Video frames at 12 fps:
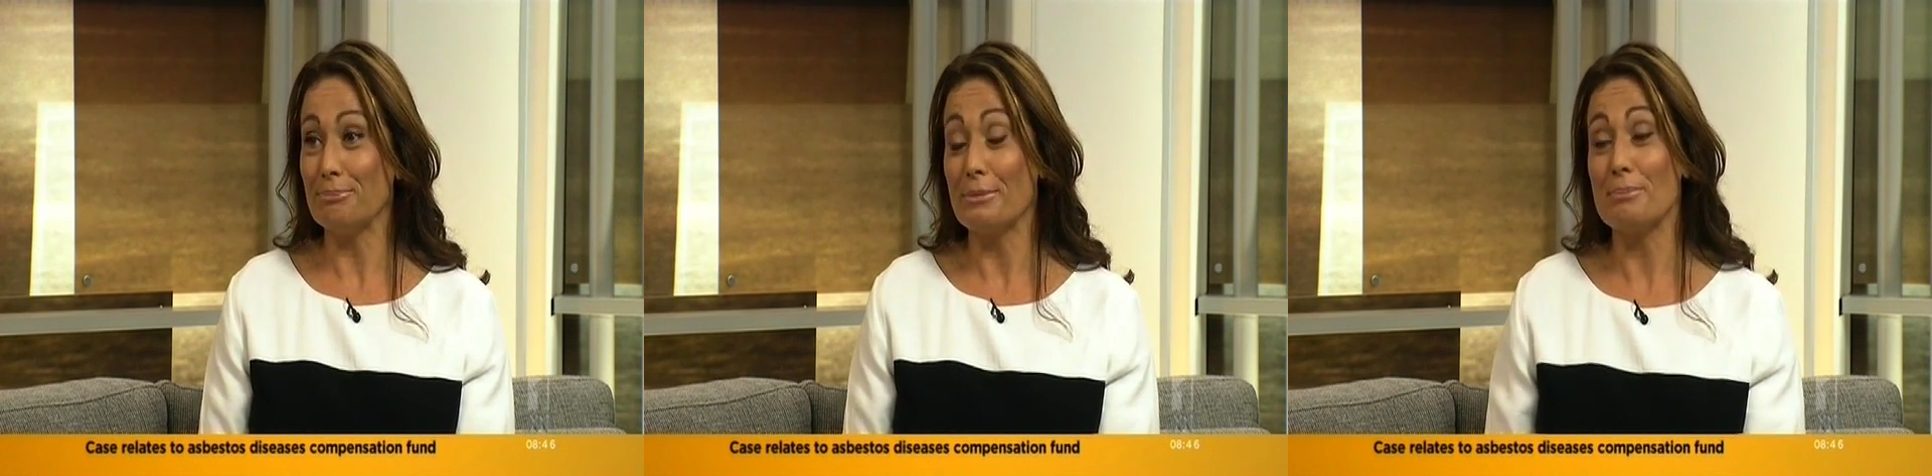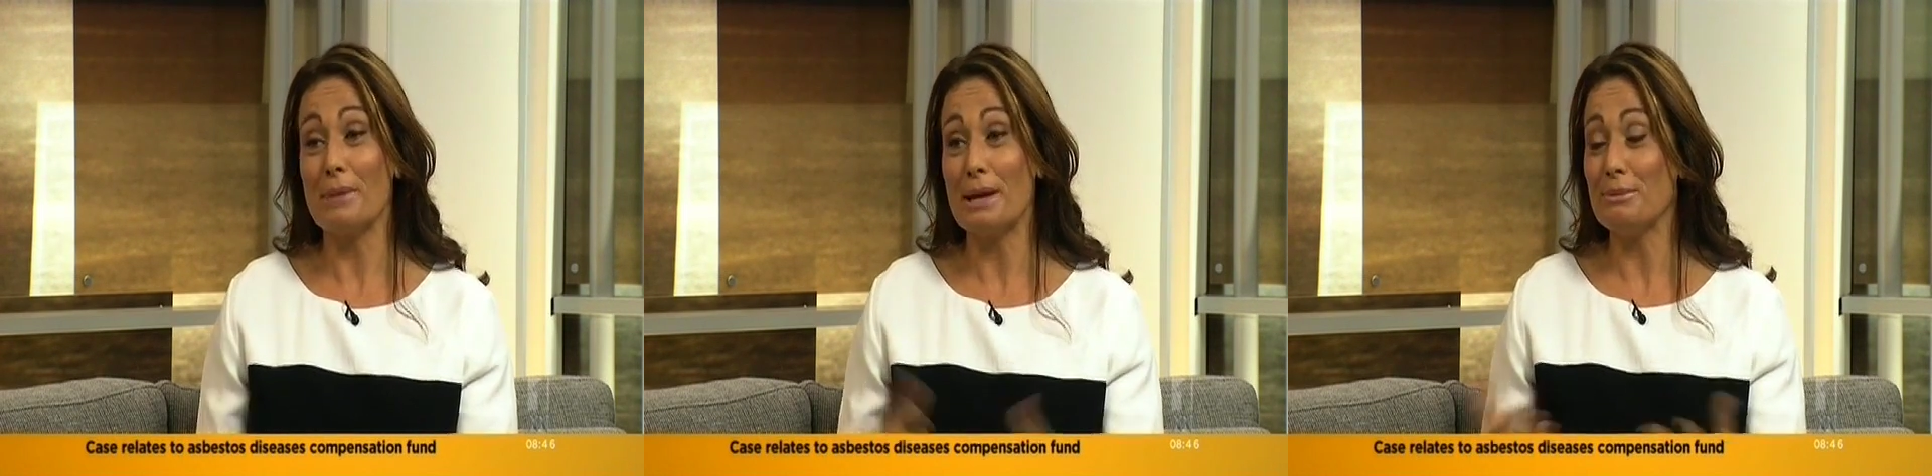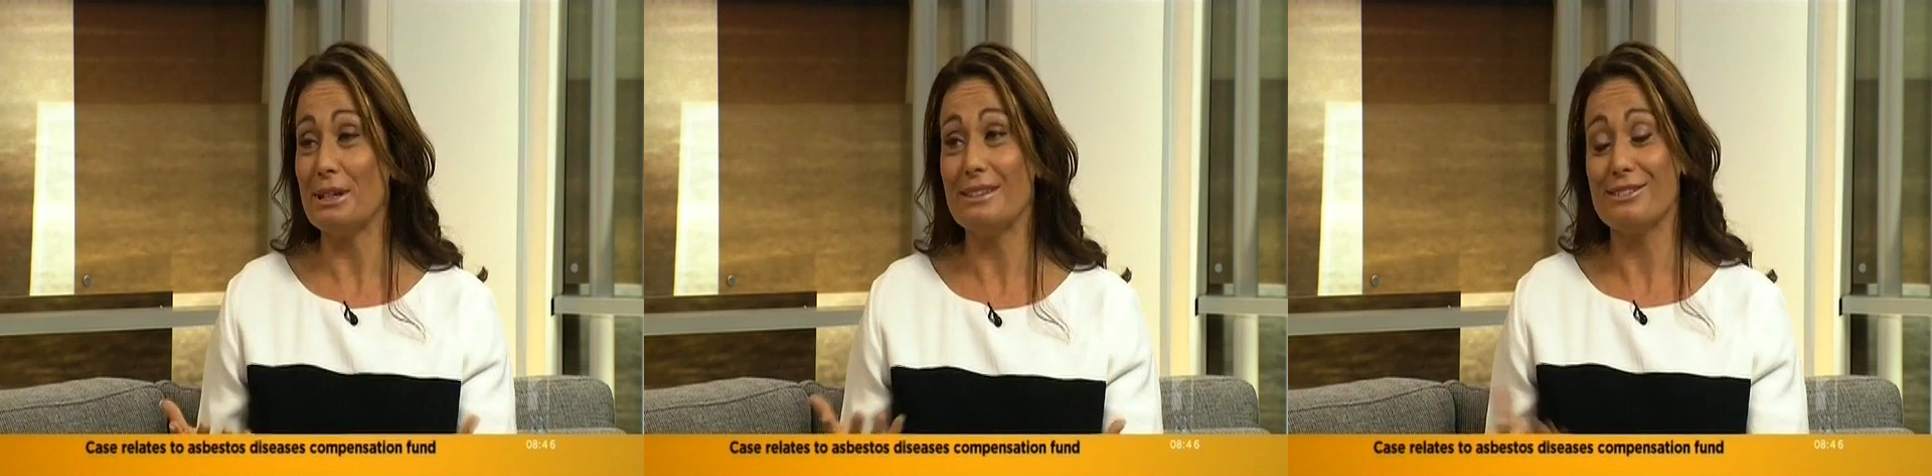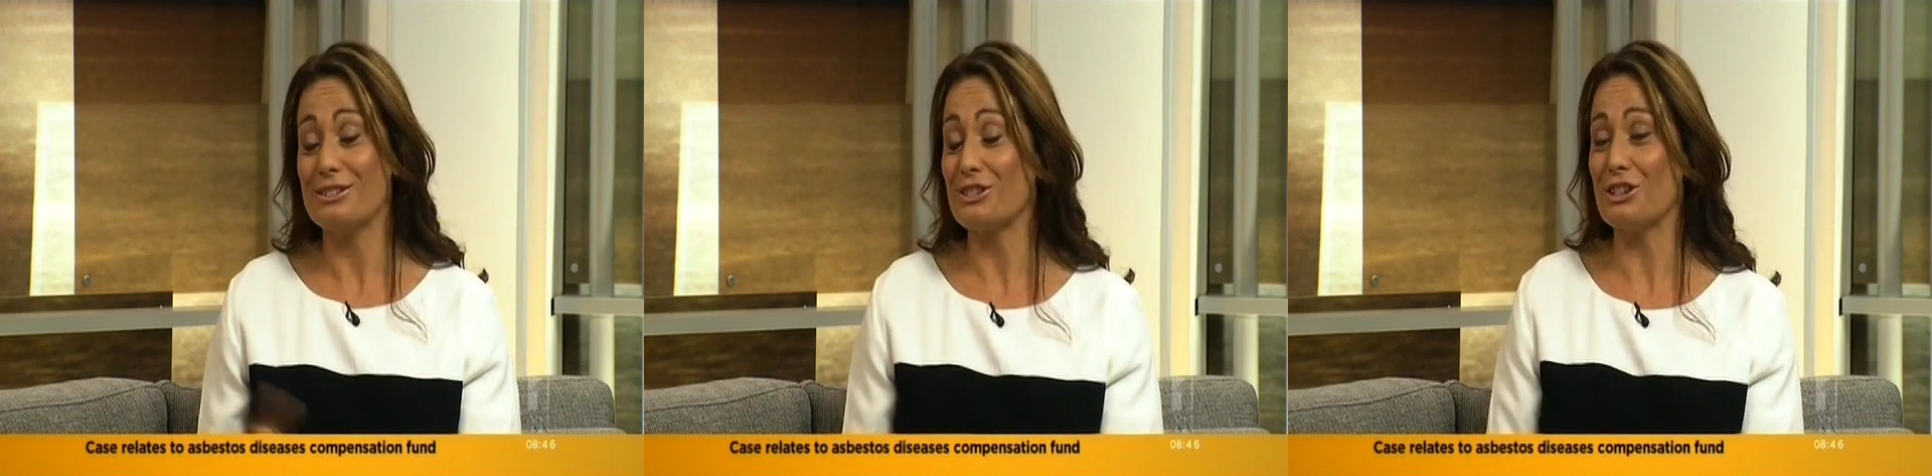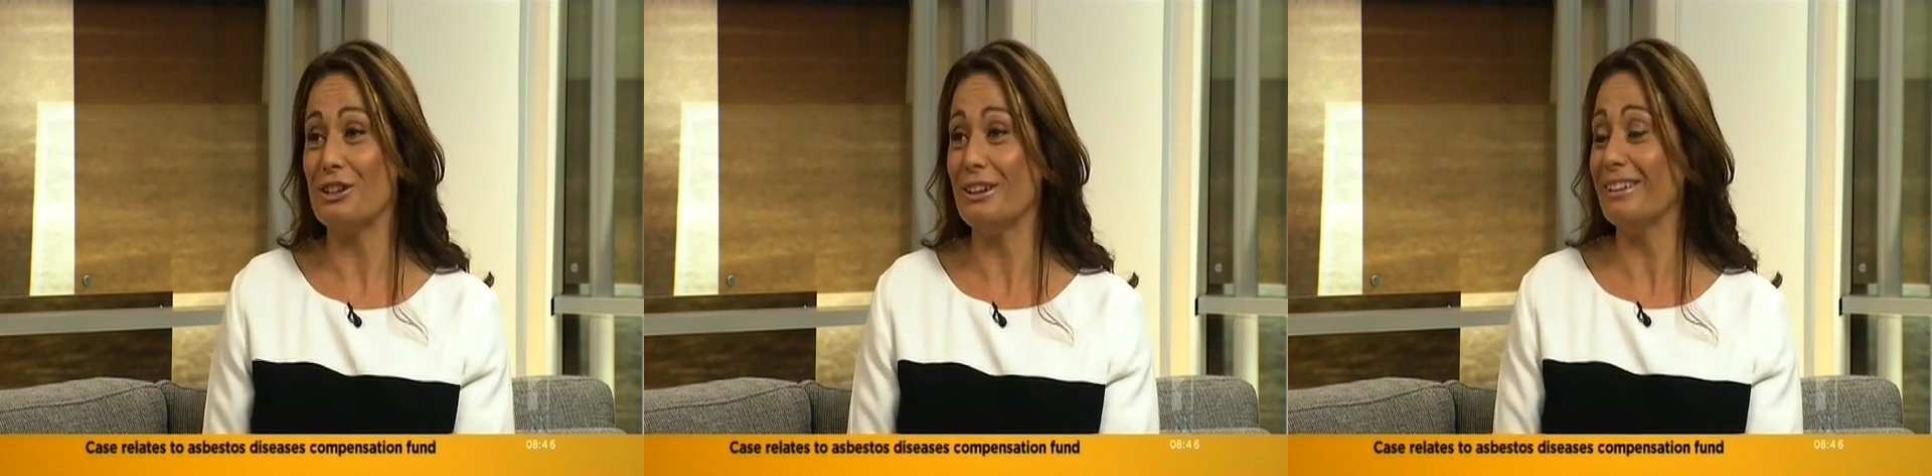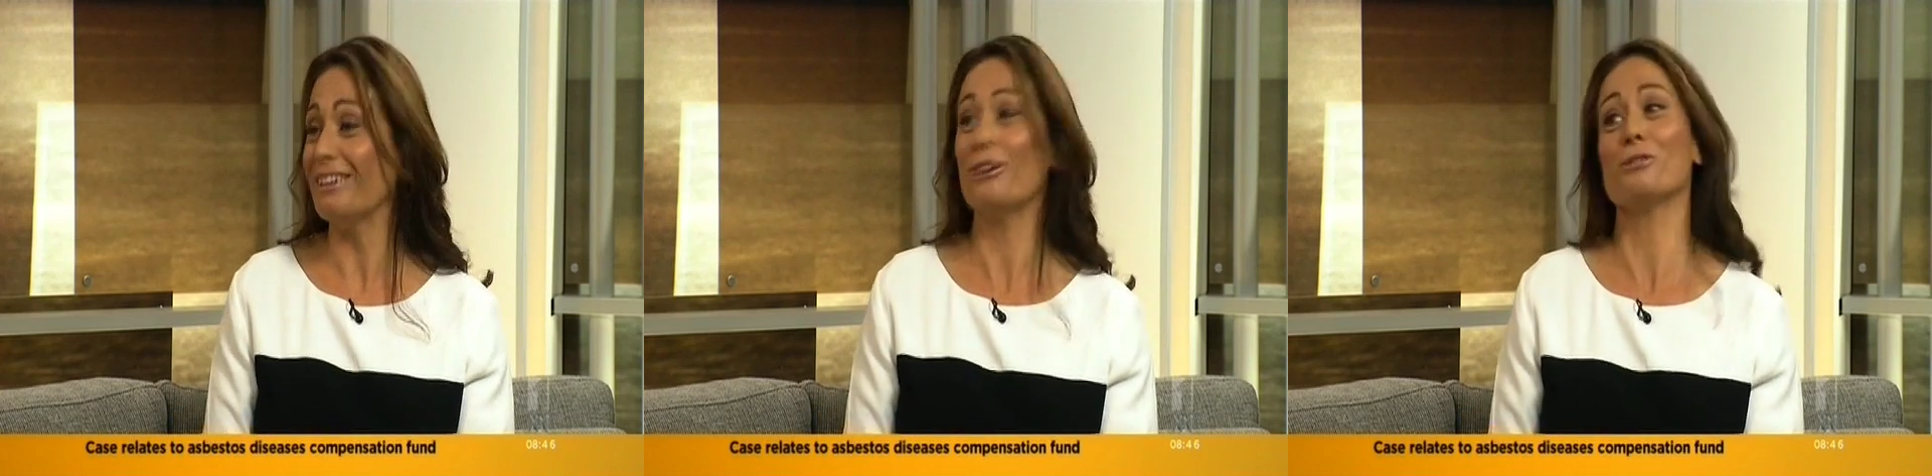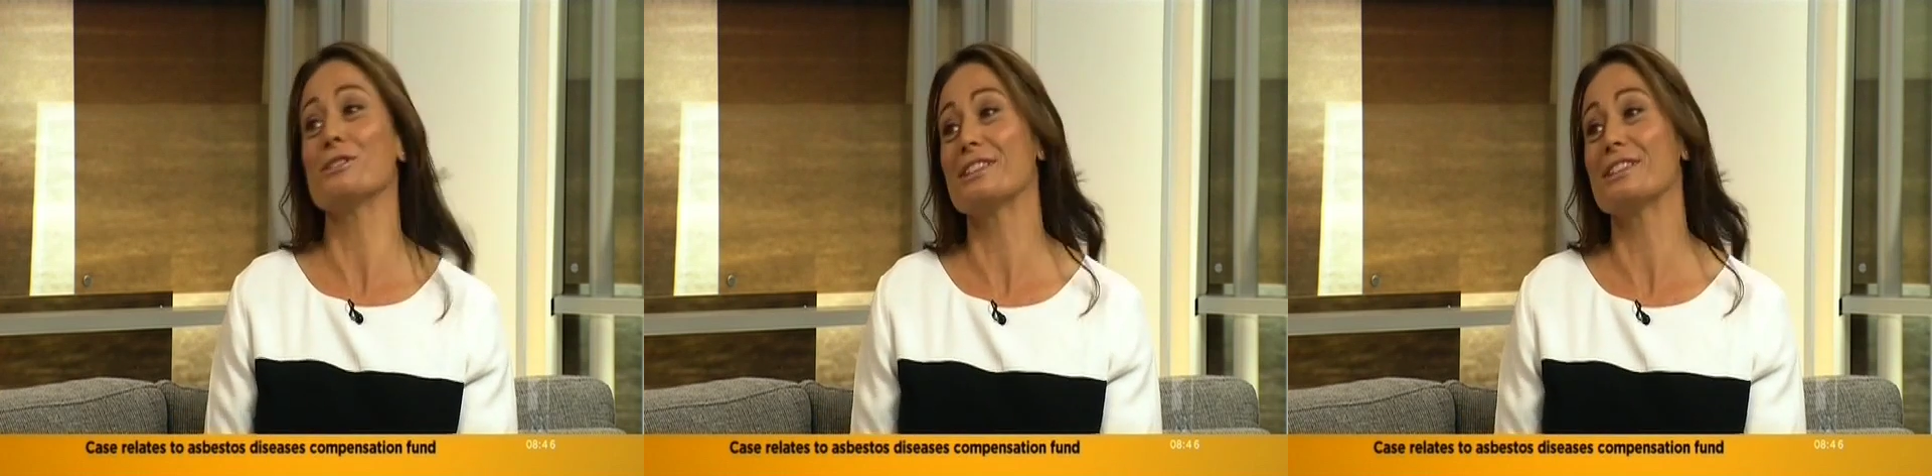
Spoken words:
Maybe she holds